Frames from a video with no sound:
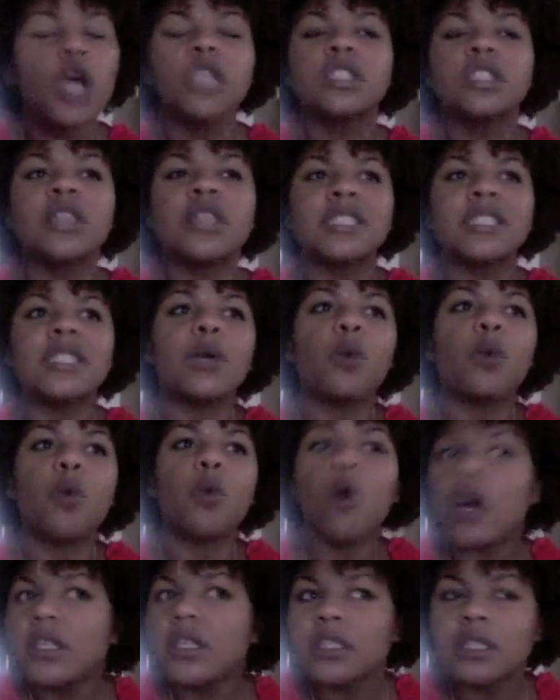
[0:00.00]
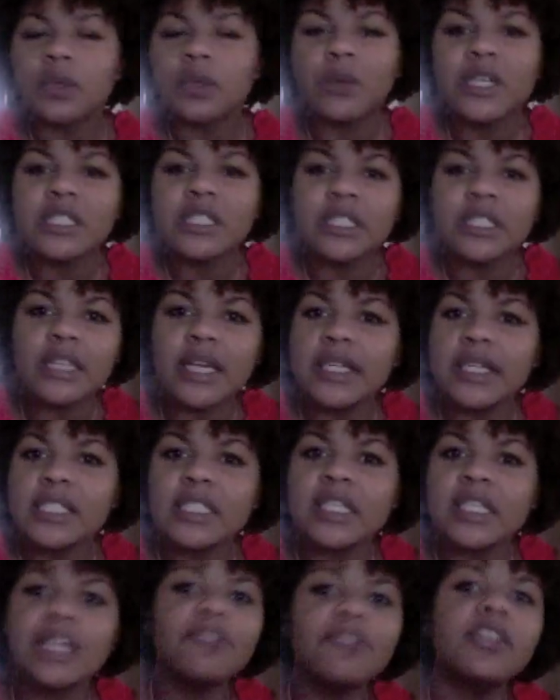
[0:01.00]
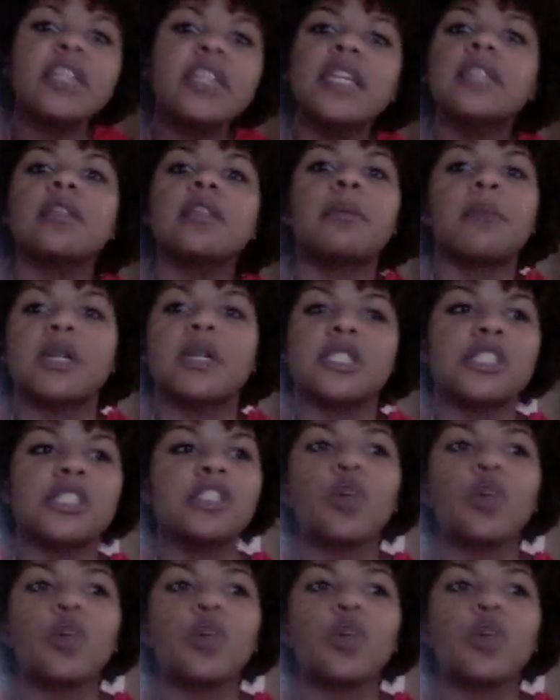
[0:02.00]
doesn't want Louisiana to even get the money.